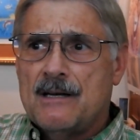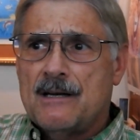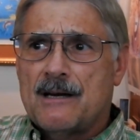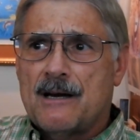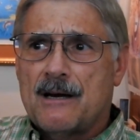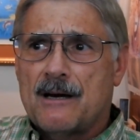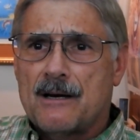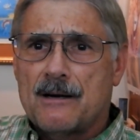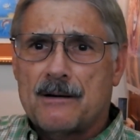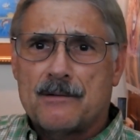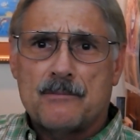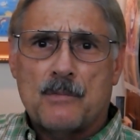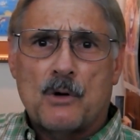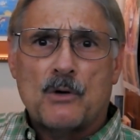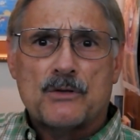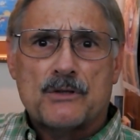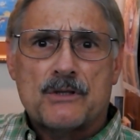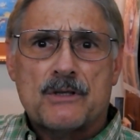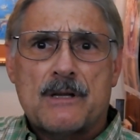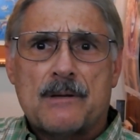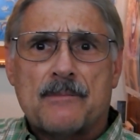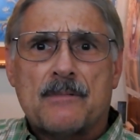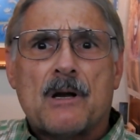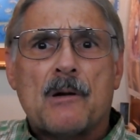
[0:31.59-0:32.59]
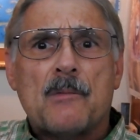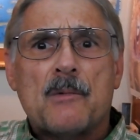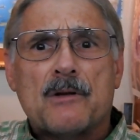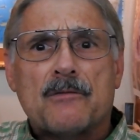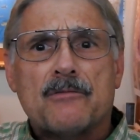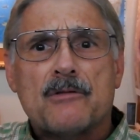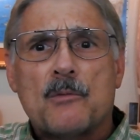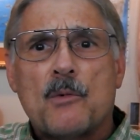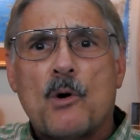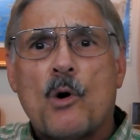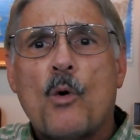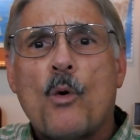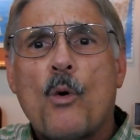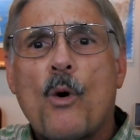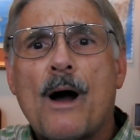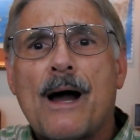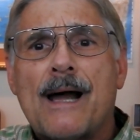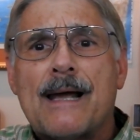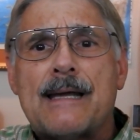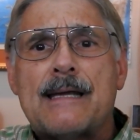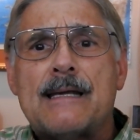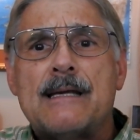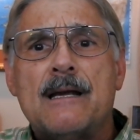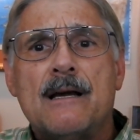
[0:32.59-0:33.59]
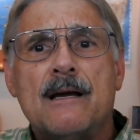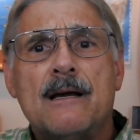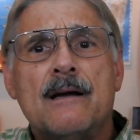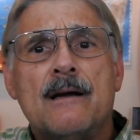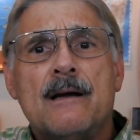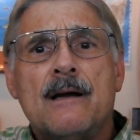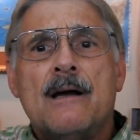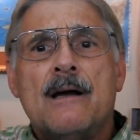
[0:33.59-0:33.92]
most of them coming from Hawaii,